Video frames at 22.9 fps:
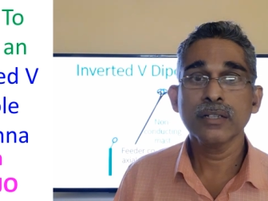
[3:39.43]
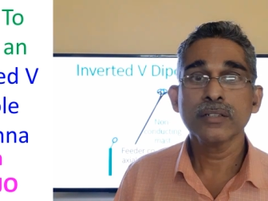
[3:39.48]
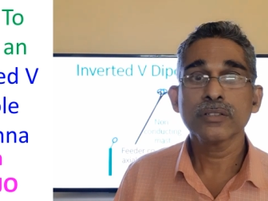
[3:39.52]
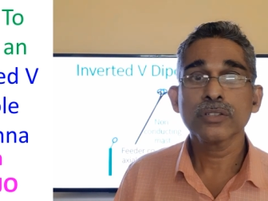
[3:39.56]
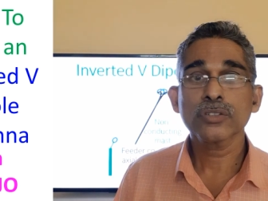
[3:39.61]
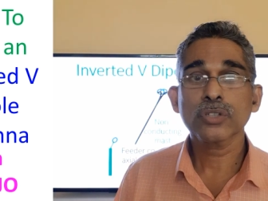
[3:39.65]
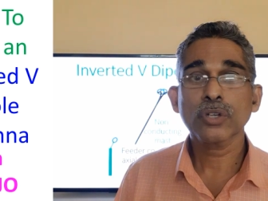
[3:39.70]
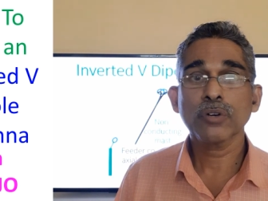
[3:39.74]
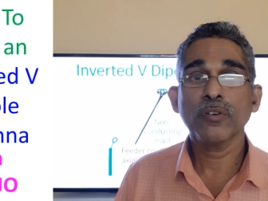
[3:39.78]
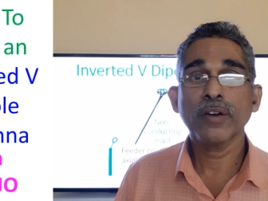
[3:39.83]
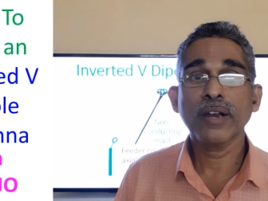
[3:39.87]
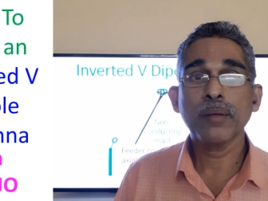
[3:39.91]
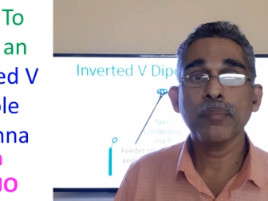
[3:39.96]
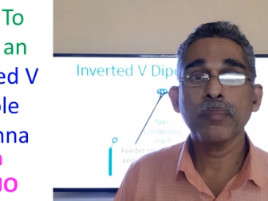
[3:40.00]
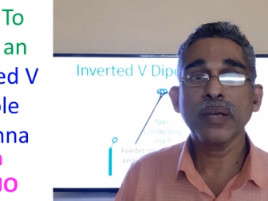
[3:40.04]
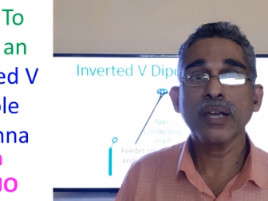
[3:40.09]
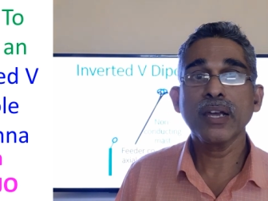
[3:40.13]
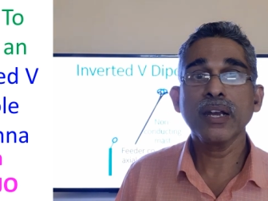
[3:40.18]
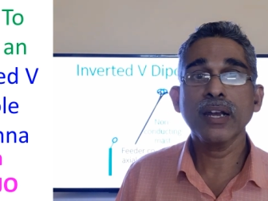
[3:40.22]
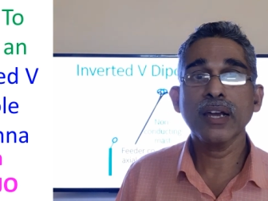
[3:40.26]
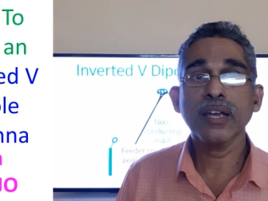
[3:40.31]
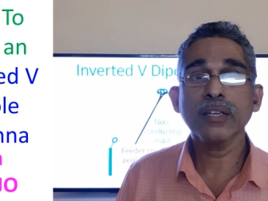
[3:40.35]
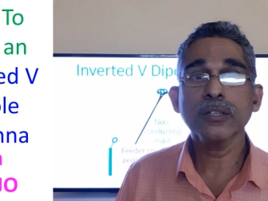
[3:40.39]
So when a
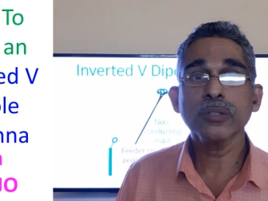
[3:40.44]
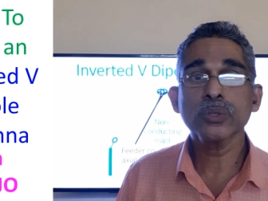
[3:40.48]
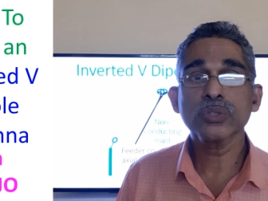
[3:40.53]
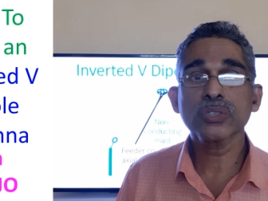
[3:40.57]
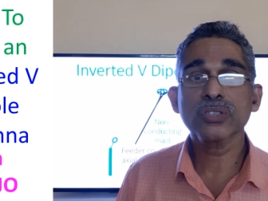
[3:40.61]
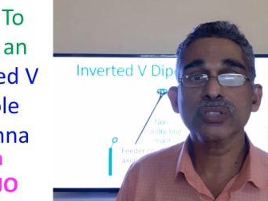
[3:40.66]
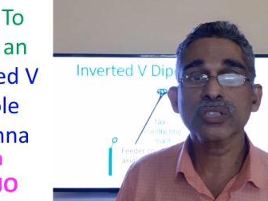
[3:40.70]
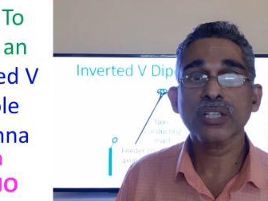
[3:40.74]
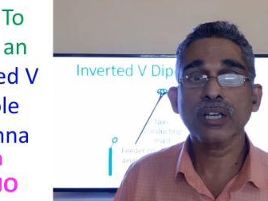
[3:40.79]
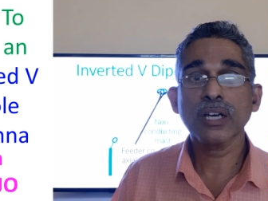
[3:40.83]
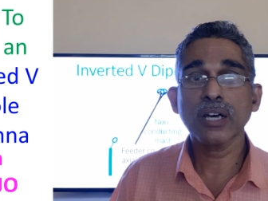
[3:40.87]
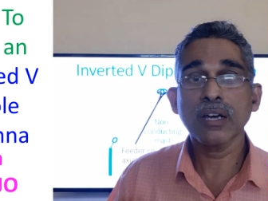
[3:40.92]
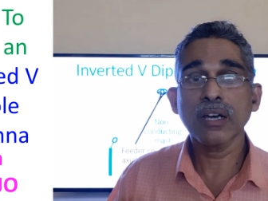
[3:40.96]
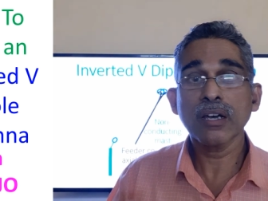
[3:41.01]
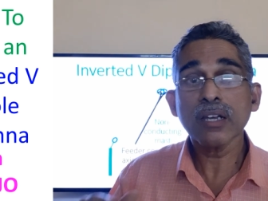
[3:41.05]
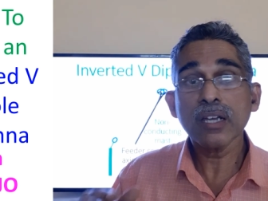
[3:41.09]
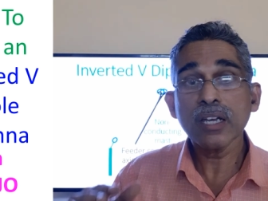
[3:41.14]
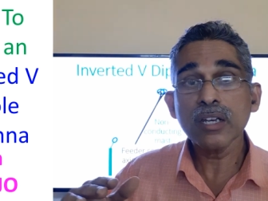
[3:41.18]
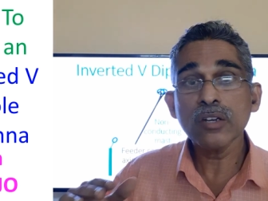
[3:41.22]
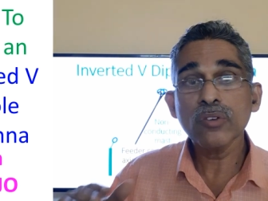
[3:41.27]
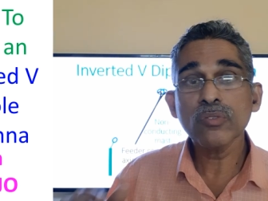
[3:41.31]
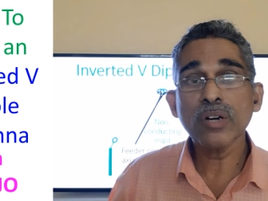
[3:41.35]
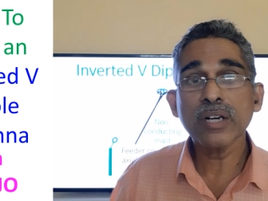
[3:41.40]
beginner uses a
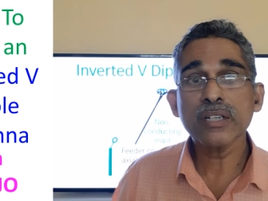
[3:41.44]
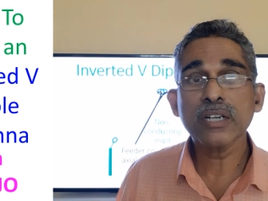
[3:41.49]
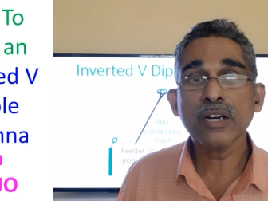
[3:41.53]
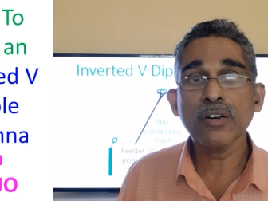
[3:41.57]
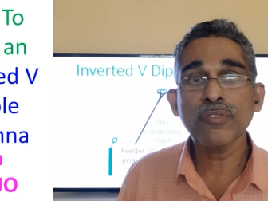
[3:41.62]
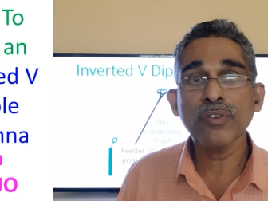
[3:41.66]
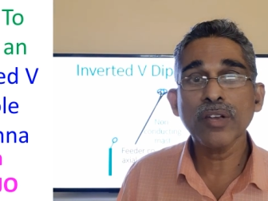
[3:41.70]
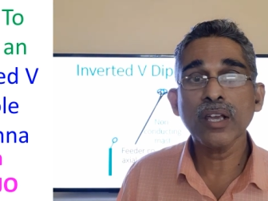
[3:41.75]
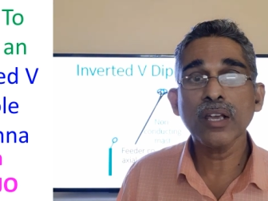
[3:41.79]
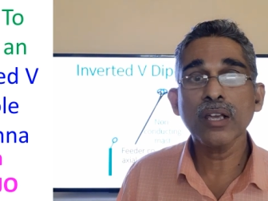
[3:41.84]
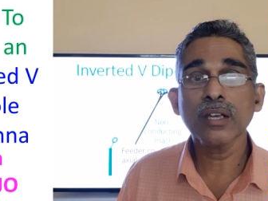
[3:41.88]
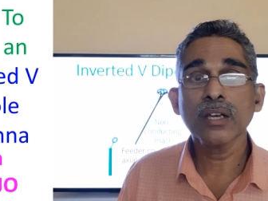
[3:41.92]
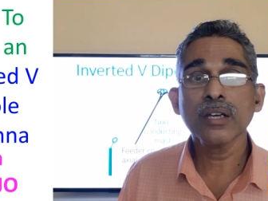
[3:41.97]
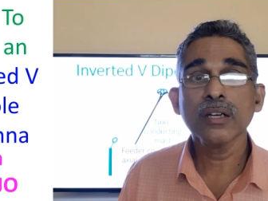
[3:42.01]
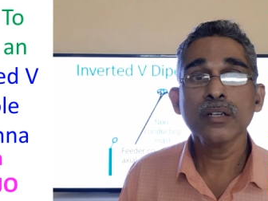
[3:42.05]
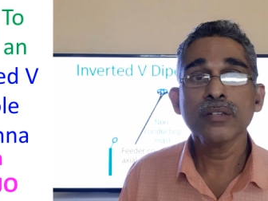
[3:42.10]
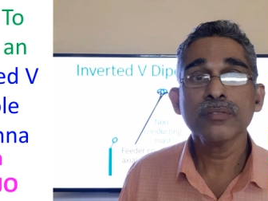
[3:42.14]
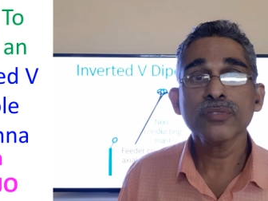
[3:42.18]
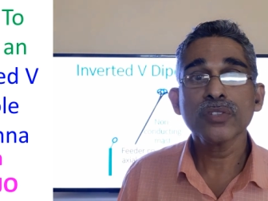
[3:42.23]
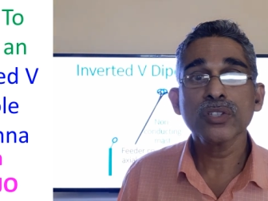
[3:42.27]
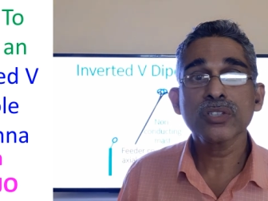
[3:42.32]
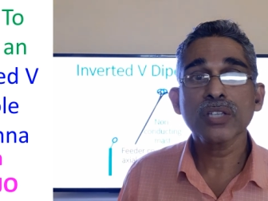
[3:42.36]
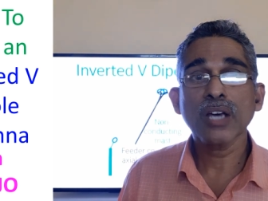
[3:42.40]
inverted V,
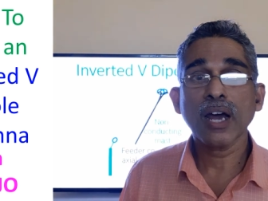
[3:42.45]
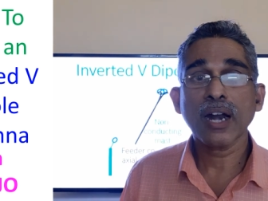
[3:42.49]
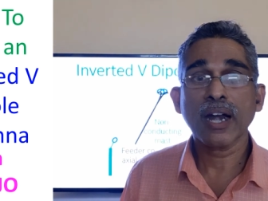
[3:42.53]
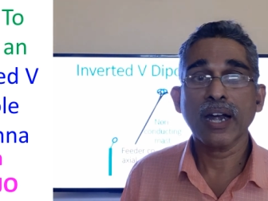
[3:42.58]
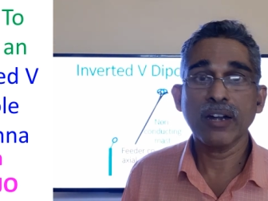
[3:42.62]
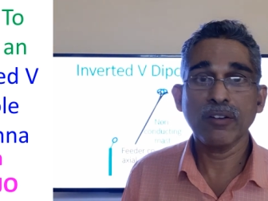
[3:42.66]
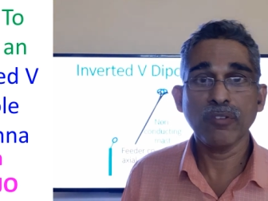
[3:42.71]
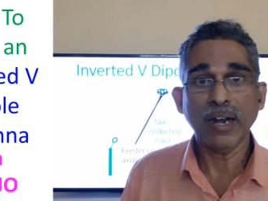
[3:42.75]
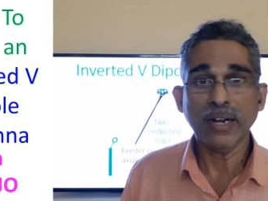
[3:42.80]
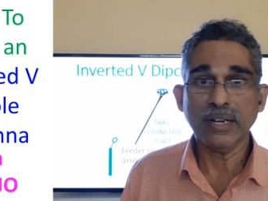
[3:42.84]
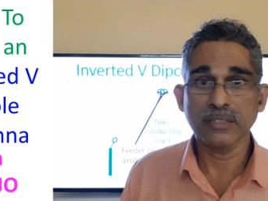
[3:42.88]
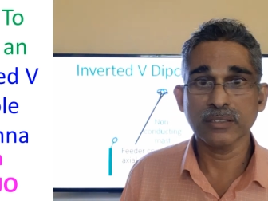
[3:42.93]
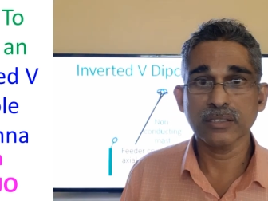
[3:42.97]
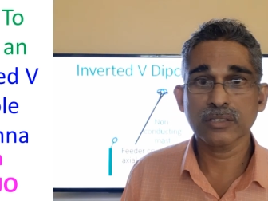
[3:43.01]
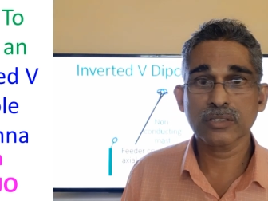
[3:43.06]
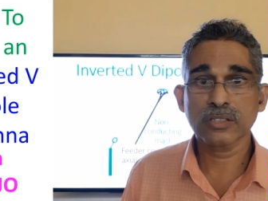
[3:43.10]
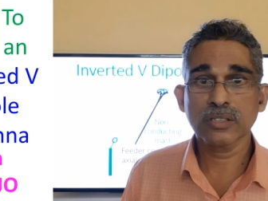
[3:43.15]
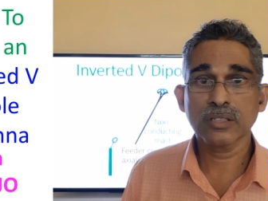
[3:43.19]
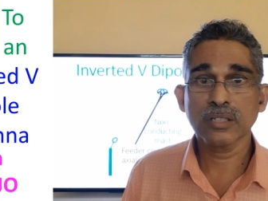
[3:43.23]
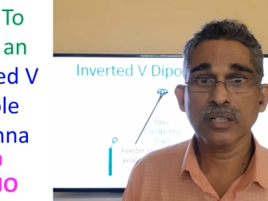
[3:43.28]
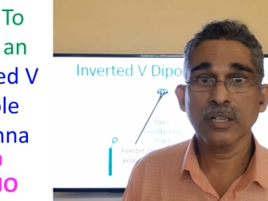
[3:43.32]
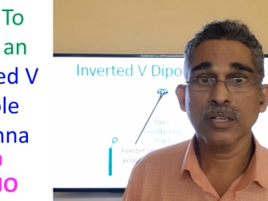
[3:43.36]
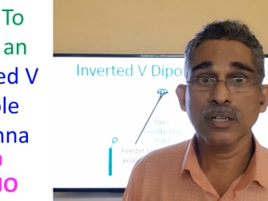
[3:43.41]
these are
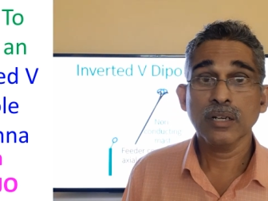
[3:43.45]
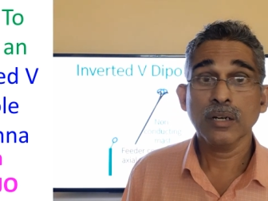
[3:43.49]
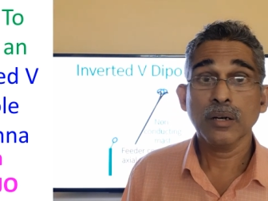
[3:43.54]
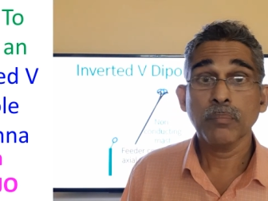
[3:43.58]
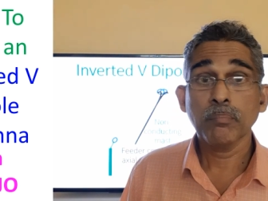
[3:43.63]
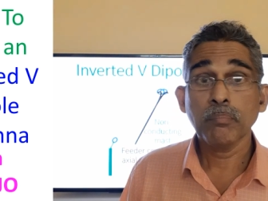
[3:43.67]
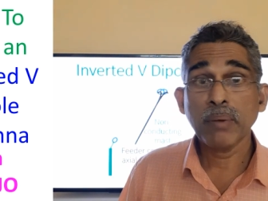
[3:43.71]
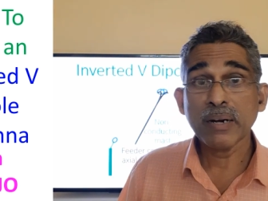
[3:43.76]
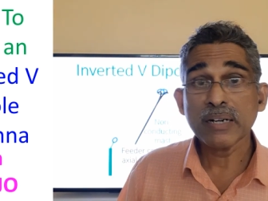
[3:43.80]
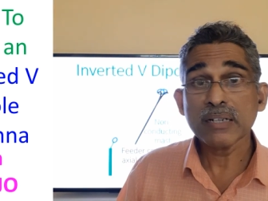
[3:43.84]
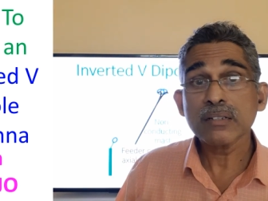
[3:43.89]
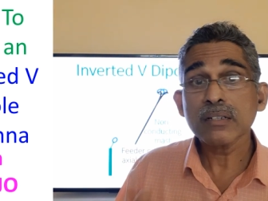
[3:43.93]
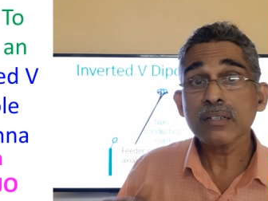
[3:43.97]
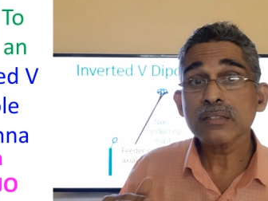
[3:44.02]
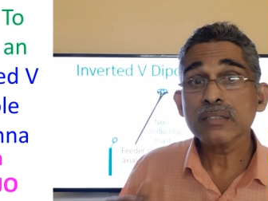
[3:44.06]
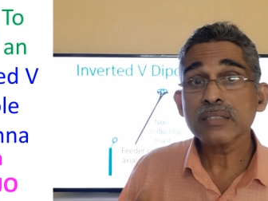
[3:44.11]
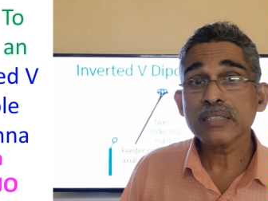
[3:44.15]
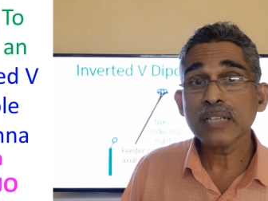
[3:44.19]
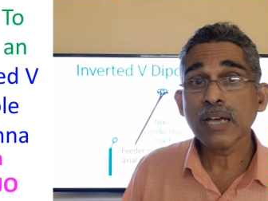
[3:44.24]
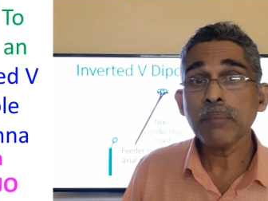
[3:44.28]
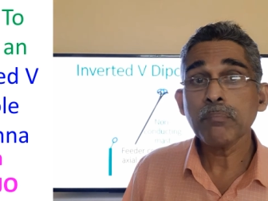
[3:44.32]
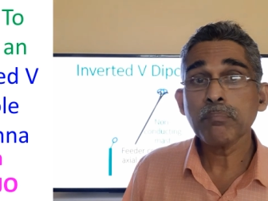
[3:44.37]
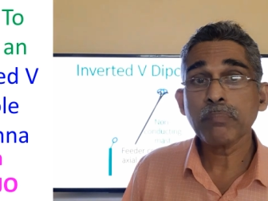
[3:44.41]
advantages. But
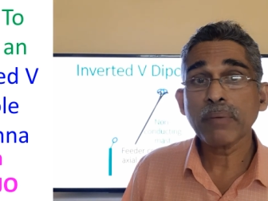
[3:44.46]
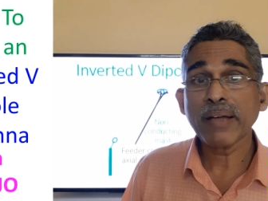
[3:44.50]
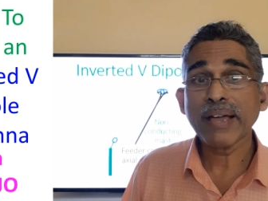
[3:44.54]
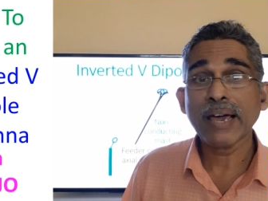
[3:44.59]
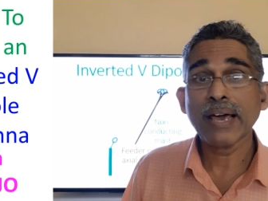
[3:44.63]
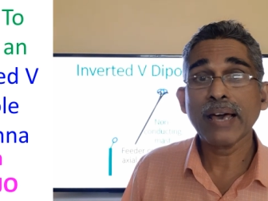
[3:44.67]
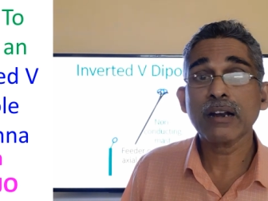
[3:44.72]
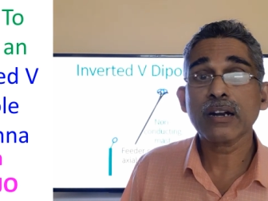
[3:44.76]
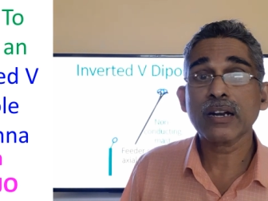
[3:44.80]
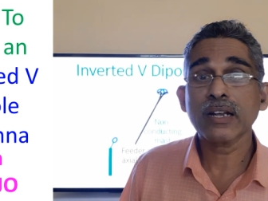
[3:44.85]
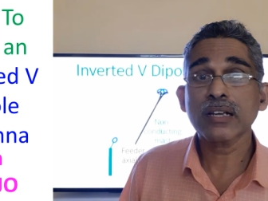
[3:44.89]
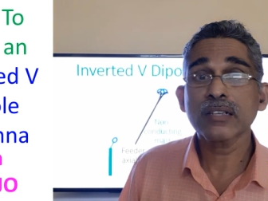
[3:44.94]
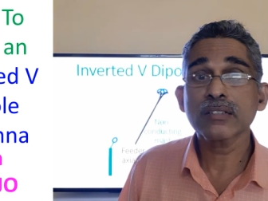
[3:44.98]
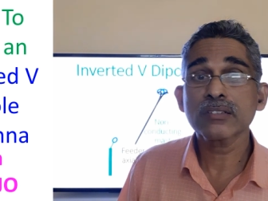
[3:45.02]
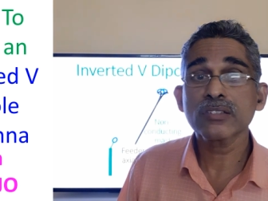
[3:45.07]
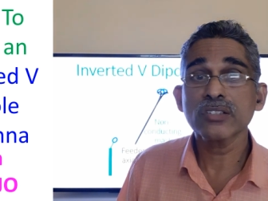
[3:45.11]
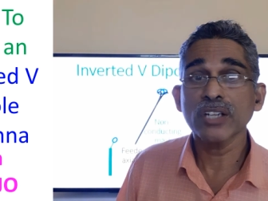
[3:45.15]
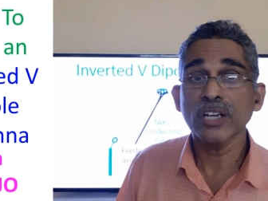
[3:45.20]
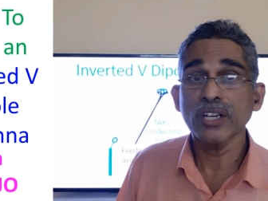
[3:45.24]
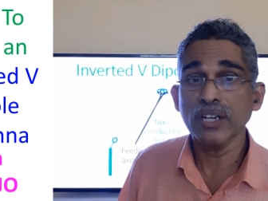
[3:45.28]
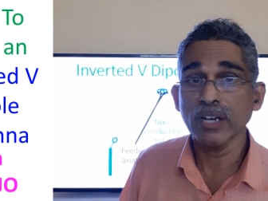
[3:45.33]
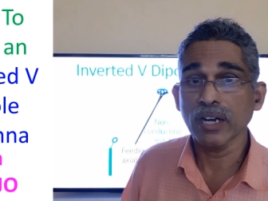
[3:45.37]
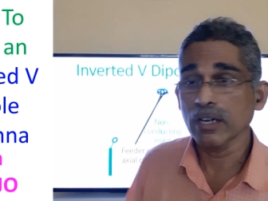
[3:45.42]
some care is
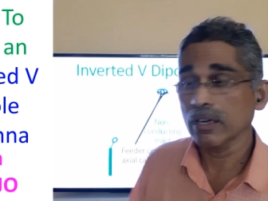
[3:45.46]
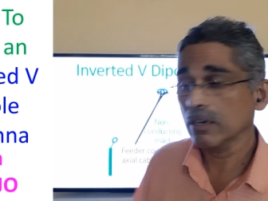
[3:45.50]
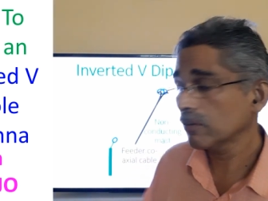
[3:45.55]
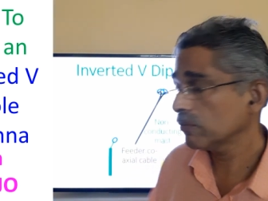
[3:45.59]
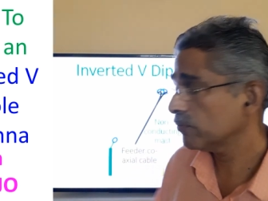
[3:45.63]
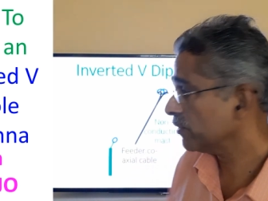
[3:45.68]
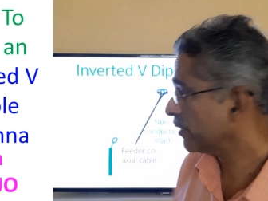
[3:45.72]
needed.